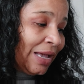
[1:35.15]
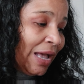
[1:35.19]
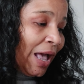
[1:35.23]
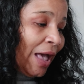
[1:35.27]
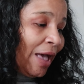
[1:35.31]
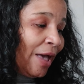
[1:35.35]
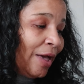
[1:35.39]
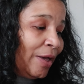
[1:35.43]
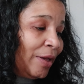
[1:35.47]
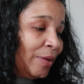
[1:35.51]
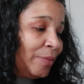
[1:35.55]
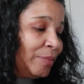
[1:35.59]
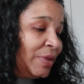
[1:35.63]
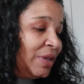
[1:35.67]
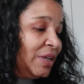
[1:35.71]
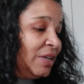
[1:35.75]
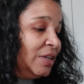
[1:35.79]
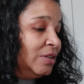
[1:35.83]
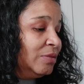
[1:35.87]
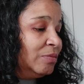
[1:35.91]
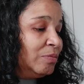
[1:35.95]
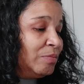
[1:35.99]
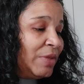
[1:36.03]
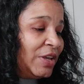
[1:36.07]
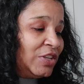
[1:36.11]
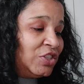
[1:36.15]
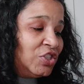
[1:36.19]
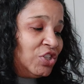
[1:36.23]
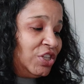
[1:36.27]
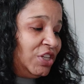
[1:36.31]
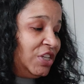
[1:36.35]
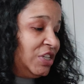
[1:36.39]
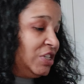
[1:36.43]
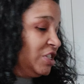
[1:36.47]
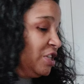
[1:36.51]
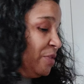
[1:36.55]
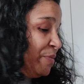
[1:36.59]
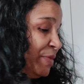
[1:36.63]

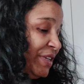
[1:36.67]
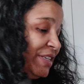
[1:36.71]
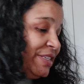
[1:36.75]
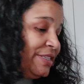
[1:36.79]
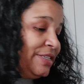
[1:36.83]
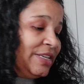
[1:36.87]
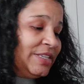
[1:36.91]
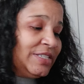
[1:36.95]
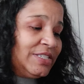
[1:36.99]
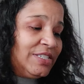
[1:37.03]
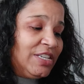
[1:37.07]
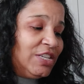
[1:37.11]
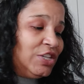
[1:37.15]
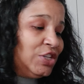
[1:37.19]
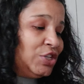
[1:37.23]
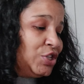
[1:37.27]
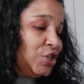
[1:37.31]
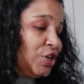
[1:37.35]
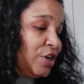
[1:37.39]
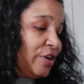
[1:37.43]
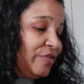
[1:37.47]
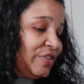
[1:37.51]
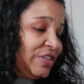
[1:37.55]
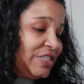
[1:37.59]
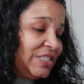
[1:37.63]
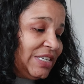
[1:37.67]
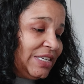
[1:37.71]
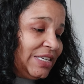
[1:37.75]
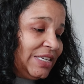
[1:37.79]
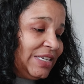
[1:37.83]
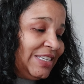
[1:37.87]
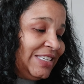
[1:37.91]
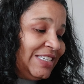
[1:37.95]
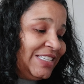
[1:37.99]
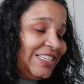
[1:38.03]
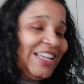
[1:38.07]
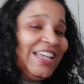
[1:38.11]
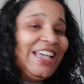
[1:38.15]
mentioning some existing
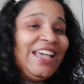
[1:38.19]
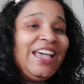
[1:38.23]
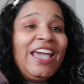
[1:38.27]
services,